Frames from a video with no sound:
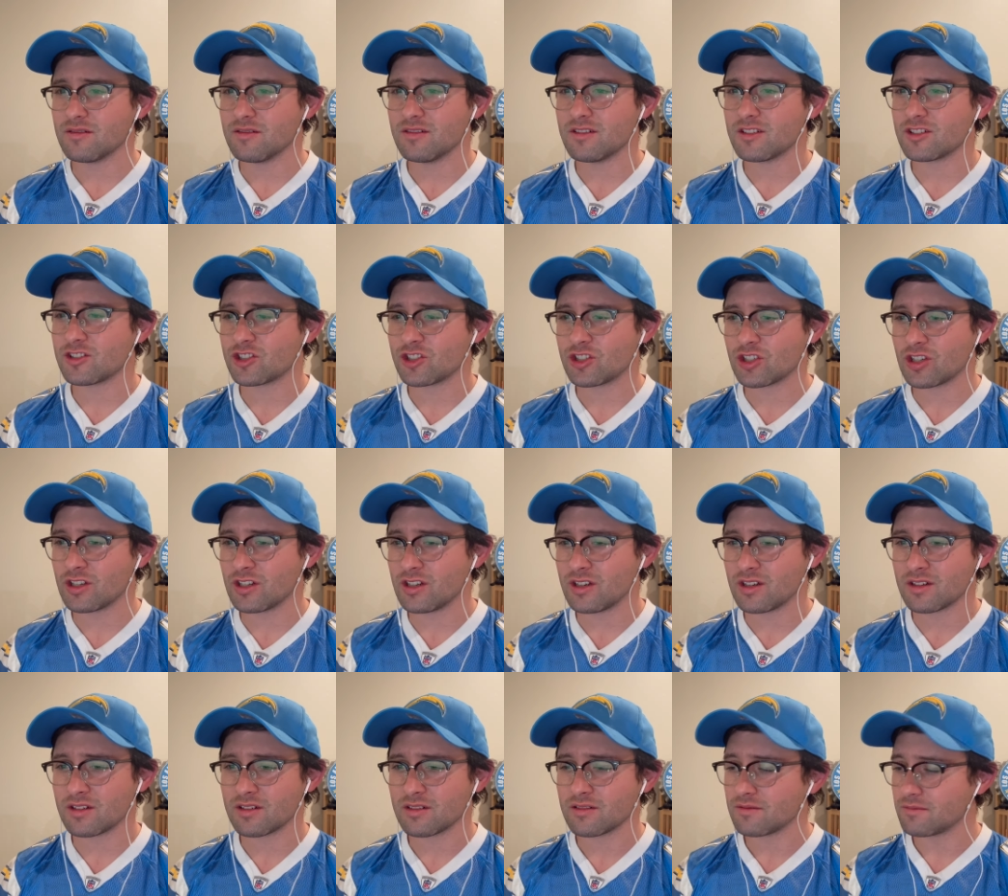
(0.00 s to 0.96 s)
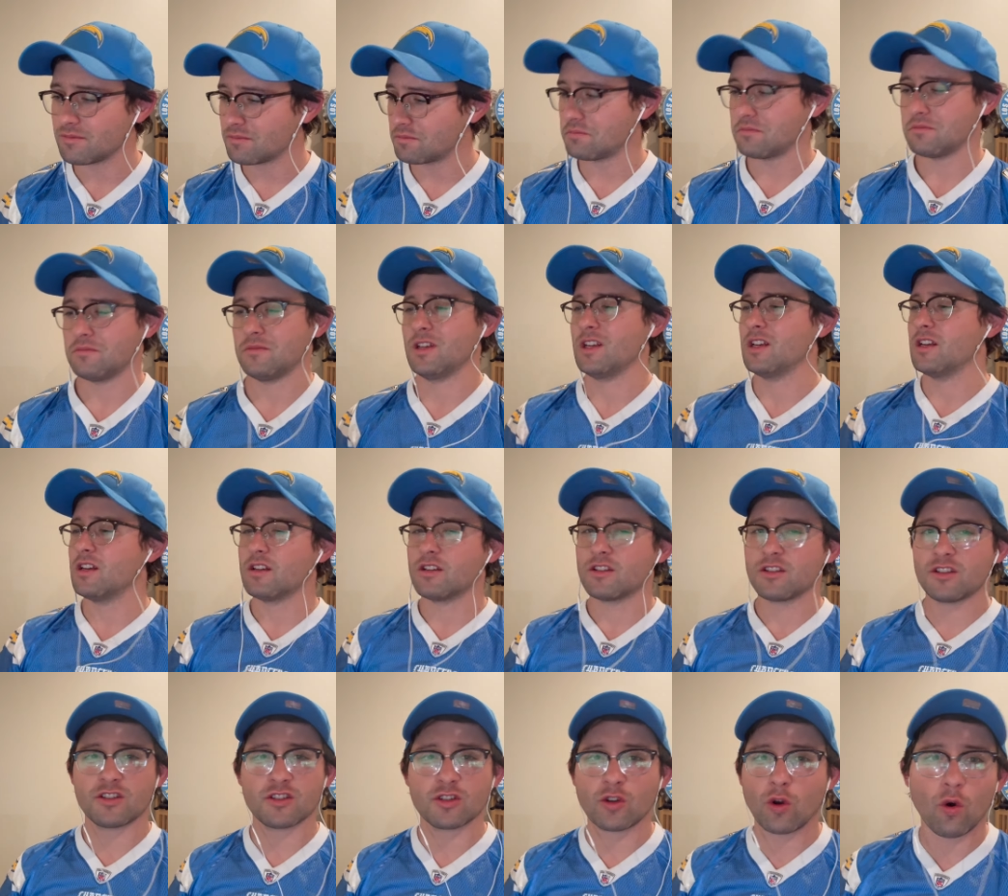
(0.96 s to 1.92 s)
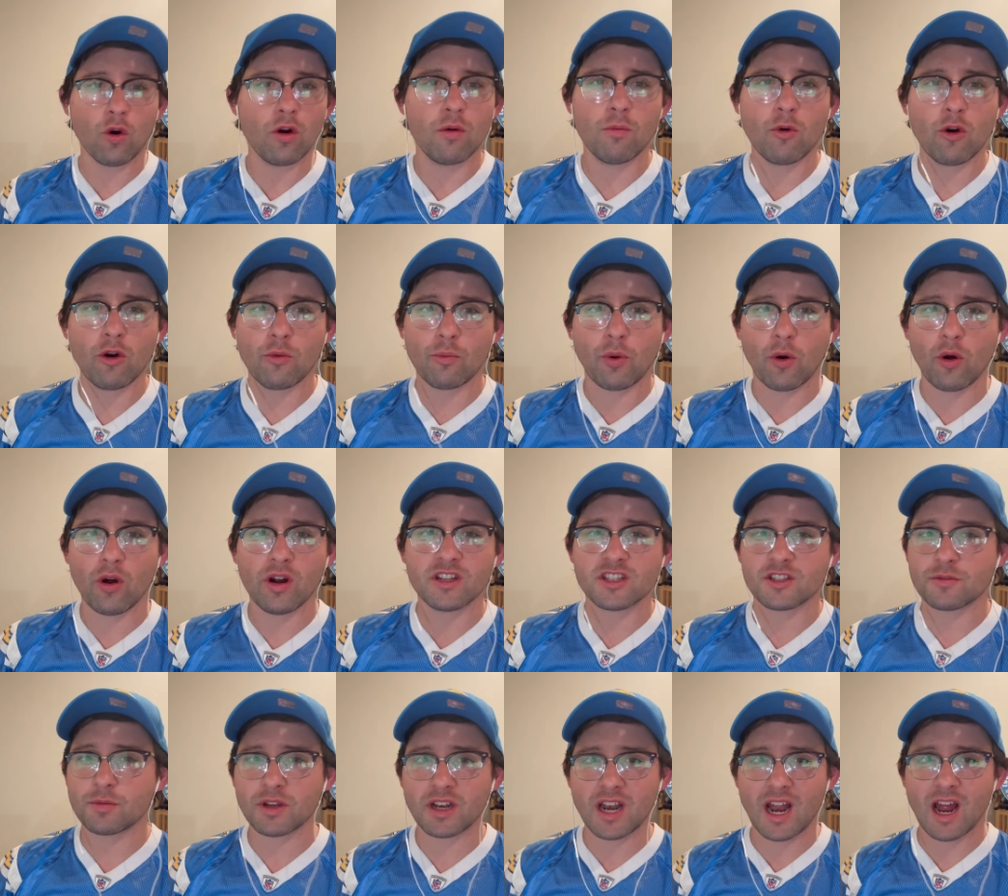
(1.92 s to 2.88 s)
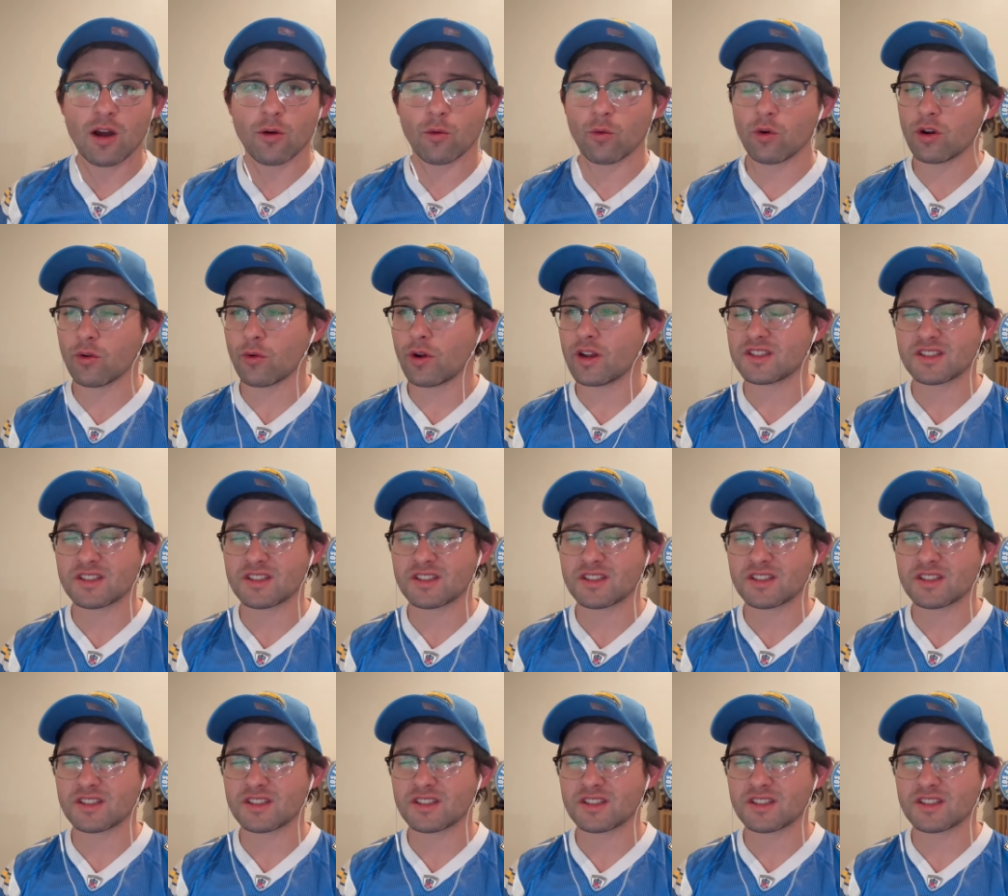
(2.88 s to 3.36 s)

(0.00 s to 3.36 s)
should score more points, but how, what do I